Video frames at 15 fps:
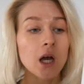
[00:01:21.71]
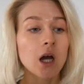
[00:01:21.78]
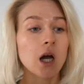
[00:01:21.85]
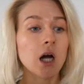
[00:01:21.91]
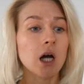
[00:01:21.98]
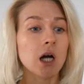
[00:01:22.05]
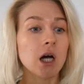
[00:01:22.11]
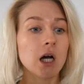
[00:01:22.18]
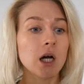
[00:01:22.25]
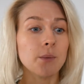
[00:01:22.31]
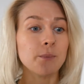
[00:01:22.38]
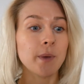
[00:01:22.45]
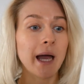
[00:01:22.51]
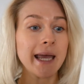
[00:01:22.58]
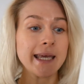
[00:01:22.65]

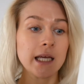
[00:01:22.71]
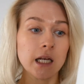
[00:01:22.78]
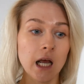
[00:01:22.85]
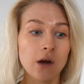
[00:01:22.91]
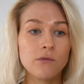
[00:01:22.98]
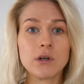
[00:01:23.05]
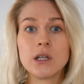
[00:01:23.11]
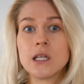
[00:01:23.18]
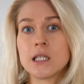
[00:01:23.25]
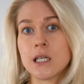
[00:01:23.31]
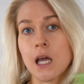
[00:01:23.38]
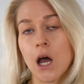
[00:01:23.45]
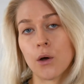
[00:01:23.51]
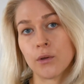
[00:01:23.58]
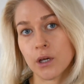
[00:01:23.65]
I cannot really say
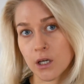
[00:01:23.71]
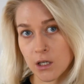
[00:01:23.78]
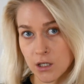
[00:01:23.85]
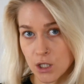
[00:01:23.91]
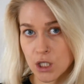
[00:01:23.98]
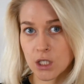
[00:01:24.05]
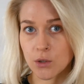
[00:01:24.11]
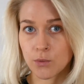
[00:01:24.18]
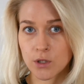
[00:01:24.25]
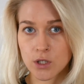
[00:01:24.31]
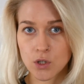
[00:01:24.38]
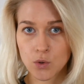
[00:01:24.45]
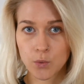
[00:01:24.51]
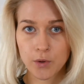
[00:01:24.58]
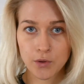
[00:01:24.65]
how the conditioner would
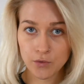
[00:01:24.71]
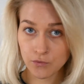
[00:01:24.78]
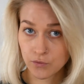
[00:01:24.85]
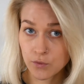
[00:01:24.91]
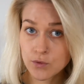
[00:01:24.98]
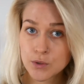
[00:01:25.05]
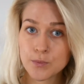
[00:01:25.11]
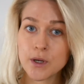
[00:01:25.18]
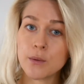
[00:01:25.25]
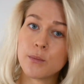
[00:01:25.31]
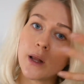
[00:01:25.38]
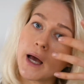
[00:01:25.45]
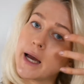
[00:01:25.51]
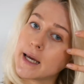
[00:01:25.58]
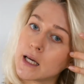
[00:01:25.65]
do with the roots, but
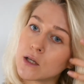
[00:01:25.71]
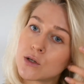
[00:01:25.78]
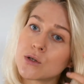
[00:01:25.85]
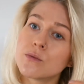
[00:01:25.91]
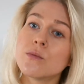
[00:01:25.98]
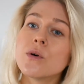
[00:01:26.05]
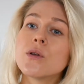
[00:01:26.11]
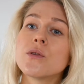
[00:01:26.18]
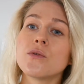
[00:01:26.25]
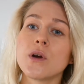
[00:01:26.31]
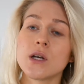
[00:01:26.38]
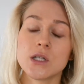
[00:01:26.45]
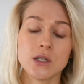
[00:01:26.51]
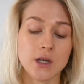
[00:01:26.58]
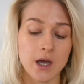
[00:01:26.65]
applying it on the
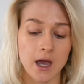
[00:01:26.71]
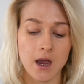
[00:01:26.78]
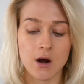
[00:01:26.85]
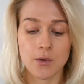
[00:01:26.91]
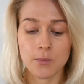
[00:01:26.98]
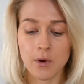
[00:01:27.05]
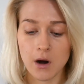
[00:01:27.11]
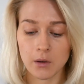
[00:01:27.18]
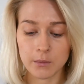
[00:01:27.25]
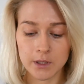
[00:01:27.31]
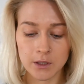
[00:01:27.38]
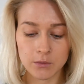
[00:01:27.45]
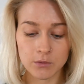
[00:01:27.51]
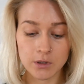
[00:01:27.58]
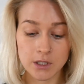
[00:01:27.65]
rest of your hair
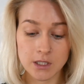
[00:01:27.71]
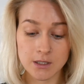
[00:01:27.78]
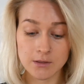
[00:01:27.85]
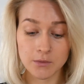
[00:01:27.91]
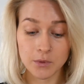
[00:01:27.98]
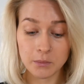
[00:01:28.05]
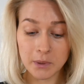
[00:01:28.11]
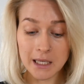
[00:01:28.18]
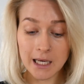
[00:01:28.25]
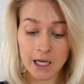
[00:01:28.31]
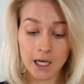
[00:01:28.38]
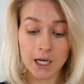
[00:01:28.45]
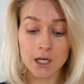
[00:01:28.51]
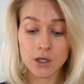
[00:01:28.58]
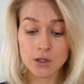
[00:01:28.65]
probably would be
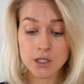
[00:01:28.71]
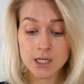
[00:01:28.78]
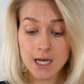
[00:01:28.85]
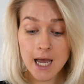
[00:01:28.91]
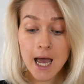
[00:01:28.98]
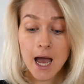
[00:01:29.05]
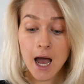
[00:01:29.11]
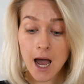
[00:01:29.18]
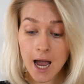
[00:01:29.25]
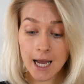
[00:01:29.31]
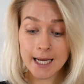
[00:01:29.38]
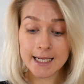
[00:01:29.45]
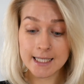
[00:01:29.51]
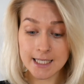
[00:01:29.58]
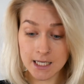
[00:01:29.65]
a good
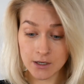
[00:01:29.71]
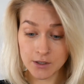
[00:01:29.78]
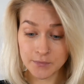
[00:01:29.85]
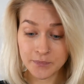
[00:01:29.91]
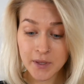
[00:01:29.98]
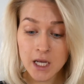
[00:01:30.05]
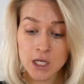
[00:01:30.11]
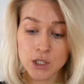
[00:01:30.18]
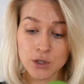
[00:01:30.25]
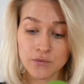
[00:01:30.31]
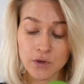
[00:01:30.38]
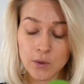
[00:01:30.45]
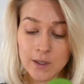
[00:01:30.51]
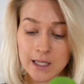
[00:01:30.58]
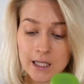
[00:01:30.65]
idea. So if
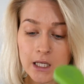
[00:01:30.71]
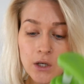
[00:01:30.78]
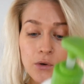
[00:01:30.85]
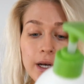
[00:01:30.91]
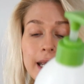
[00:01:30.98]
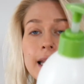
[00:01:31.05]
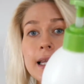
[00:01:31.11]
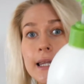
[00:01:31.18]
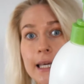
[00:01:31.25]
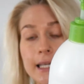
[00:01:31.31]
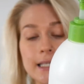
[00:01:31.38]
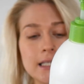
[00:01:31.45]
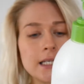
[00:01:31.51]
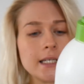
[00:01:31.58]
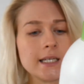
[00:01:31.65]
you look at the ingredient
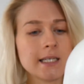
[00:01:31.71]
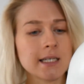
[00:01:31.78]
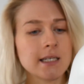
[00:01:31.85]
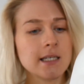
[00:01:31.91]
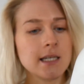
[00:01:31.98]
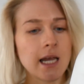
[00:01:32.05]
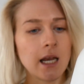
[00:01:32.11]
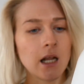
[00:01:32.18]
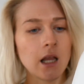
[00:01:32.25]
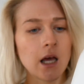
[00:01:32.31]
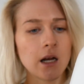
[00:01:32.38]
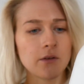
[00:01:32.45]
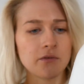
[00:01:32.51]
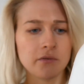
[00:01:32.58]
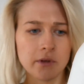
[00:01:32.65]
list, it does contain a lot
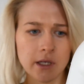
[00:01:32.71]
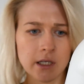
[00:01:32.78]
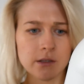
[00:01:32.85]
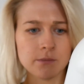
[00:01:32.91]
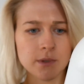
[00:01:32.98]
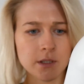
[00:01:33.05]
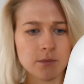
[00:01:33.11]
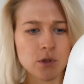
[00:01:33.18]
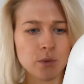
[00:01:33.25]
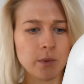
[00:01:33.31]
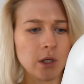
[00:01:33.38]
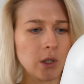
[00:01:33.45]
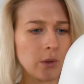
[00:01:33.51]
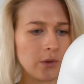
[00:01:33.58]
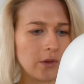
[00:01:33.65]
of, like, seems to be
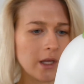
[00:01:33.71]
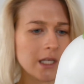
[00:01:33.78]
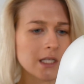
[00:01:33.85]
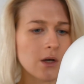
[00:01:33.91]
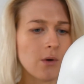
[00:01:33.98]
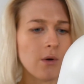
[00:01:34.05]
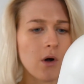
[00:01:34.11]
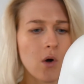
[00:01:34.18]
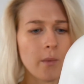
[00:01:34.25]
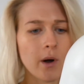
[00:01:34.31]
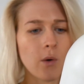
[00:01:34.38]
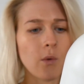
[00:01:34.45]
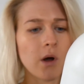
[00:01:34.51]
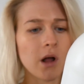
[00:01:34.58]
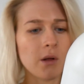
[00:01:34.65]
good things:
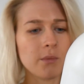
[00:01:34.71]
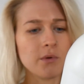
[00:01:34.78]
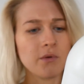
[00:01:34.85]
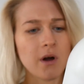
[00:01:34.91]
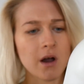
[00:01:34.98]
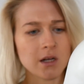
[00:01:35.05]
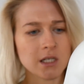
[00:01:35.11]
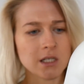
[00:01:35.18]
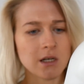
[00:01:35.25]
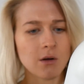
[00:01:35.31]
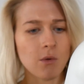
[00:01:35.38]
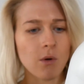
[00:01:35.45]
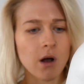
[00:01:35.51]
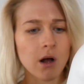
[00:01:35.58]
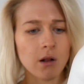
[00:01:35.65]
jojoba oil, borage seed
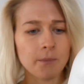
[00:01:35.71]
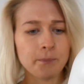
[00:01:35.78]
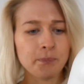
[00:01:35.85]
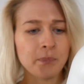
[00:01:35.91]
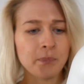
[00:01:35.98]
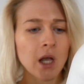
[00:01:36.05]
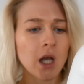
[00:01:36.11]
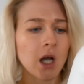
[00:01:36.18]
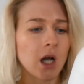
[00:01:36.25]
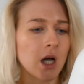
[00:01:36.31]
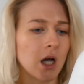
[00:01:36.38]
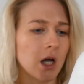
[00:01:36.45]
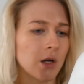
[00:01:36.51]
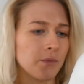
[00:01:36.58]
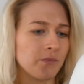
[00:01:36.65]
oil,
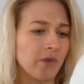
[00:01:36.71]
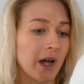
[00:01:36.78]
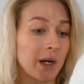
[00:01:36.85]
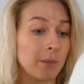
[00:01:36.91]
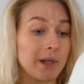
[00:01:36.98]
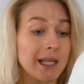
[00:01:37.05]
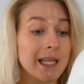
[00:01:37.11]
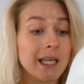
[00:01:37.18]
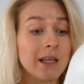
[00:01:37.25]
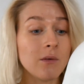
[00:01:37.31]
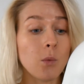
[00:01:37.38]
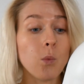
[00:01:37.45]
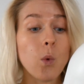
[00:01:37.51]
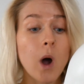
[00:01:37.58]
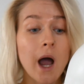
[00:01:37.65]
vitamin E,
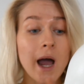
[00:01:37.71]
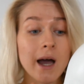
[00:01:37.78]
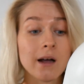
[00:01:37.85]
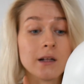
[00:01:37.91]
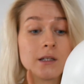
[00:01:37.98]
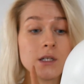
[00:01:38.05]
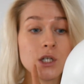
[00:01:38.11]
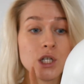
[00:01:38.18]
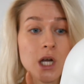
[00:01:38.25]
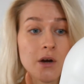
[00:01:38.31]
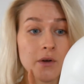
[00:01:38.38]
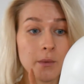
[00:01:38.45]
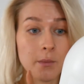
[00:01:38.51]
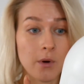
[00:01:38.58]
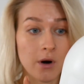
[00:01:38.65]
wild
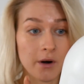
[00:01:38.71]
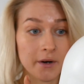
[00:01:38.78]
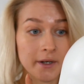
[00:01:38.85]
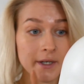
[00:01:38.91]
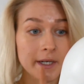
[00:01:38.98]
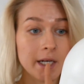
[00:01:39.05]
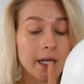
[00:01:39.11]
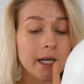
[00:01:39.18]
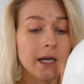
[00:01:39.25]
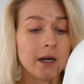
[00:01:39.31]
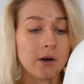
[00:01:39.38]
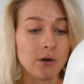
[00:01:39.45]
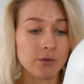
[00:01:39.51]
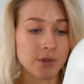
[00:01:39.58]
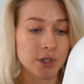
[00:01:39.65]
cherry bark
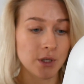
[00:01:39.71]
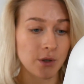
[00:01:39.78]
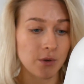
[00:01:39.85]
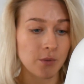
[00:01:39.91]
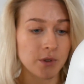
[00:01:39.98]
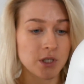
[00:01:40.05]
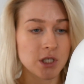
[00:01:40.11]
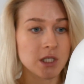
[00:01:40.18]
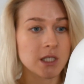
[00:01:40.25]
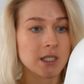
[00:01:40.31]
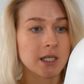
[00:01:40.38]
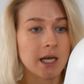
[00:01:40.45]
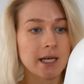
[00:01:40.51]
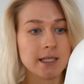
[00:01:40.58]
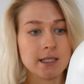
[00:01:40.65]
also, which is,
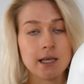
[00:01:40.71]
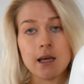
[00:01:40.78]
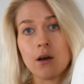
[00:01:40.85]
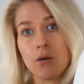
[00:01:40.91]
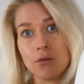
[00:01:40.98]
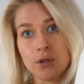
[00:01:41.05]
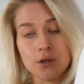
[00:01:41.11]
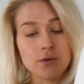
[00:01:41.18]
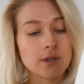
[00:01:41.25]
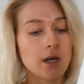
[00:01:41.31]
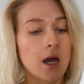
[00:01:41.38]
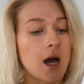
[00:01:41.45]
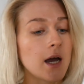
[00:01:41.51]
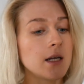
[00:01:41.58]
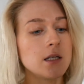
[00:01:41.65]
as they also say,
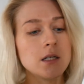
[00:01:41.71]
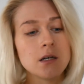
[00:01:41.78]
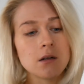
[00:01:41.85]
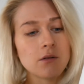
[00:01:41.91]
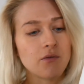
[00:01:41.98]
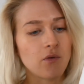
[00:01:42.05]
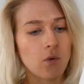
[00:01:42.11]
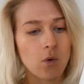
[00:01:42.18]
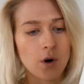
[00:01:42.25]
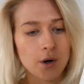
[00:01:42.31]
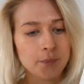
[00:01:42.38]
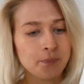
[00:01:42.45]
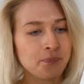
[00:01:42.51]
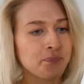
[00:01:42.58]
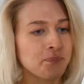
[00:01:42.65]
ideal
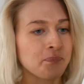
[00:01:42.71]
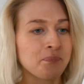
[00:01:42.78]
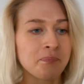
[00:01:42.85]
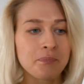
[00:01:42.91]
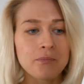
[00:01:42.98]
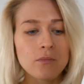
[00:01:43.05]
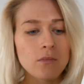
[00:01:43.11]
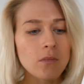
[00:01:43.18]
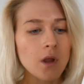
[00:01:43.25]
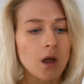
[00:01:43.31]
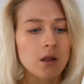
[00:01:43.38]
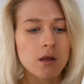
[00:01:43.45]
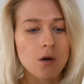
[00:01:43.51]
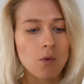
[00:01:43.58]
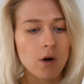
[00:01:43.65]
for
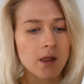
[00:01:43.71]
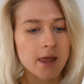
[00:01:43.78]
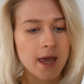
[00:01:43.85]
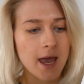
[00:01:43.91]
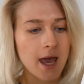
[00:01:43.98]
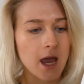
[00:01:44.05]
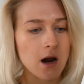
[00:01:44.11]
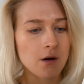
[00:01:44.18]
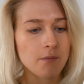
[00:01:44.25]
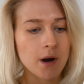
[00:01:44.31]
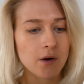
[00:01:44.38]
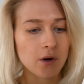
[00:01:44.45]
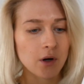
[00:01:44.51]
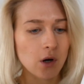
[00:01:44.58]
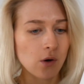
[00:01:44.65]
the oily hair,
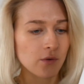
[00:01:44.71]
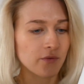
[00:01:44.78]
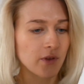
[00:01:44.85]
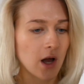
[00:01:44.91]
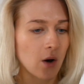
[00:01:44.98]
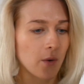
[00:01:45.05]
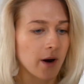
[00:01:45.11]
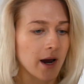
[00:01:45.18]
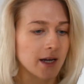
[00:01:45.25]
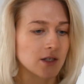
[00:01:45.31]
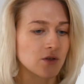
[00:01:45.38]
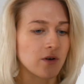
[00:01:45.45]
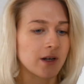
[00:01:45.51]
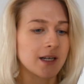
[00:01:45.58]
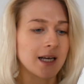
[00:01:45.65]
marigold flower
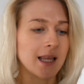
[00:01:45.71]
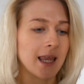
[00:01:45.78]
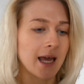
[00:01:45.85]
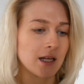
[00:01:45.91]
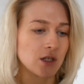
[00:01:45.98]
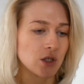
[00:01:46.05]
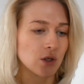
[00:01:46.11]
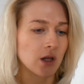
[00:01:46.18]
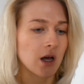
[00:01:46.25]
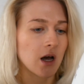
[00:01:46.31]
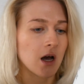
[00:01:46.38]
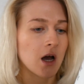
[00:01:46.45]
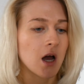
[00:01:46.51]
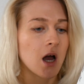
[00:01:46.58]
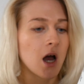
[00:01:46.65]
extract,
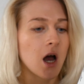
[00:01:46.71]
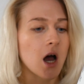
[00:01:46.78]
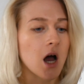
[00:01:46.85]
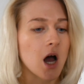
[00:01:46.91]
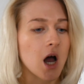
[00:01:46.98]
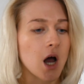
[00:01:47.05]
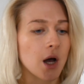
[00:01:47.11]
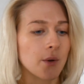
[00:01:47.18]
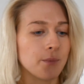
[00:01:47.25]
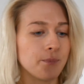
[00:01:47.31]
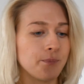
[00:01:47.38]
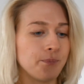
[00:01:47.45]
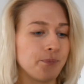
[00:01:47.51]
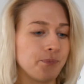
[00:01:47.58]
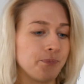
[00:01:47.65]
calendula,
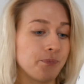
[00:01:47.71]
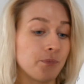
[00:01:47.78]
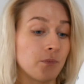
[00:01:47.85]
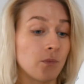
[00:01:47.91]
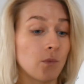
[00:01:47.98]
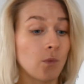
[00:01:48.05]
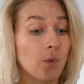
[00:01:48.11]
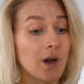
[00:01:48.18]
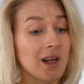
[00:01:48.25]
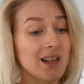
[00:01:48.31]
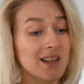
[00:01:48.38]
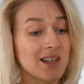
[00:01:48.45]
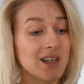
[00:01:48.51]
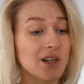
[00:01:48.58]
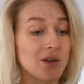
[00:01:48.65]

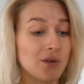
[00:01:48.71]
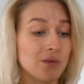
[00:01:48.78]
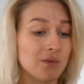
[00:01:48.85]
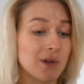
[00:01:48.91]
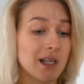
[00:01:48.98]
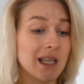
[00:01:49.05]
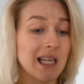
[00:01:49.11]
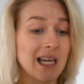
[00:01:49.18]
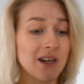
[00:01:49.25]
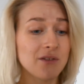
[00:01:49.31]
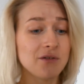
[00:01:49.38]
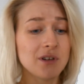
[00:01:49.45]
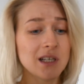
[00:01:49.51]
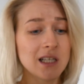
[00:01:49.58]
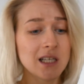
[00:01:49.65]
well, you know, a lot of
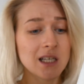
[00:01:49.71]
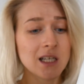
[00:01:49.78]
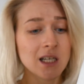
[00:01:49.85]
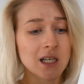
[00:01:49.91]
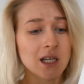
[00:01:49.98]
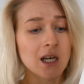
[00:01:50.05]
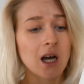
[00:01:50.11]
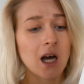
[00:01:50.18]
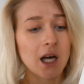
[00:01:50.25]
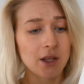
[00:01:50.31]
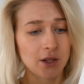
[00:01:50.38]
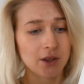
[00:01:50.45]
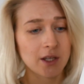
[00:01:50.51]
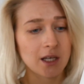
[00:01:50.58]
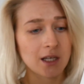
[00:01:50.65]
really other
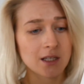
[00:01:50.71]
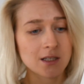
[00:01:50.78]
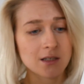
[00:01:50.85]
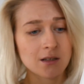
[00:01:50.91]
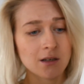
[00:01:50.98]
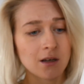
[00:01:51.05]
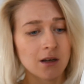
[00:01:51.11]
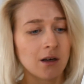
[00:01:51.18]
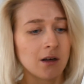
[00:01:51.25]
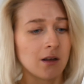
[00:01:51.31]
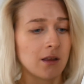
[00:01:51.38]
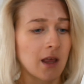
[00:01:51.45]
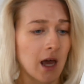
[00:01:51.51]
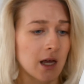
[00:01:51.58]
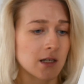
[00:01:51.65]
things
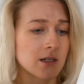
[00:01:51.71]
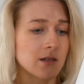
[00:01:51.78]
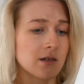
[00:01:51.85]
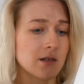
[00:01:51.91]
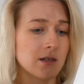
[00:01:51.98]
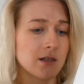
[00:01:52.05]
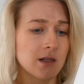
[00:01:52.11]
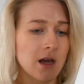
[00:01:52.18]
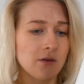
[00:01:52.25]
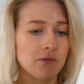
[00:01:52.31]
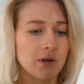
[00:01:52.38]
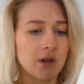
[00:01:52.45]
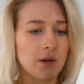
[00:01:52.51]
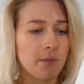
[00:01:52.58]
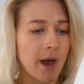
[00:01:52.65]
that is not
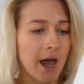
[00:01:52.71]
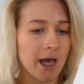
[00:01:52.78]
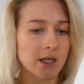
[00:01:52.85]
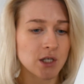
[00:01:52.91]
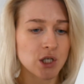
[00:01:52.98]
really bad.